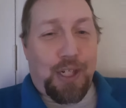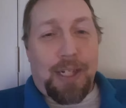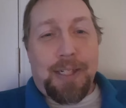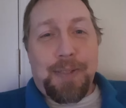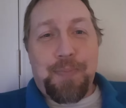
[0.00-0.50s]

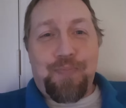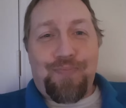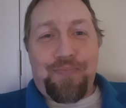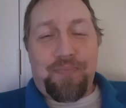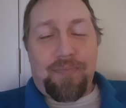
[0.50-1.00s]

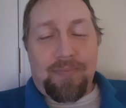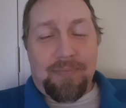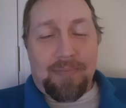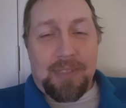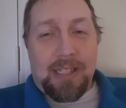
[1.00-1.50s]

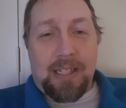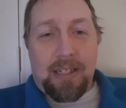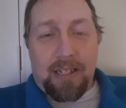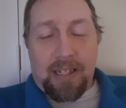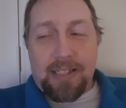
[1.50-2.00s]
Um,
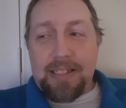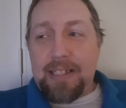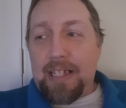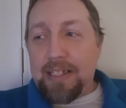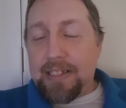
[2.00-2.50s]
yeah, it's
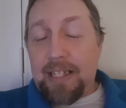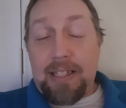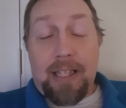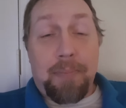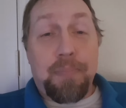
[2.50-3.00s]
not
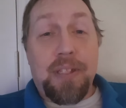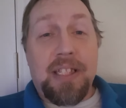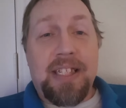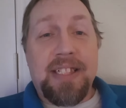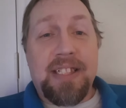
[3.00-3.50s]
exactly a
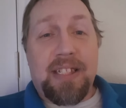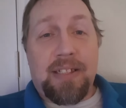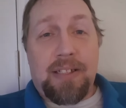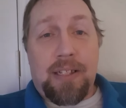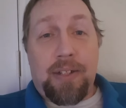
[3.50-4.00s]

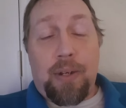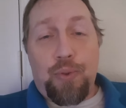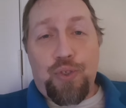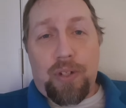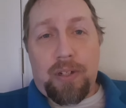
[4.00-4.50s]
pleasing
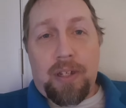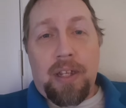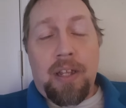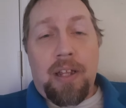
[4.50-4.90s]
notion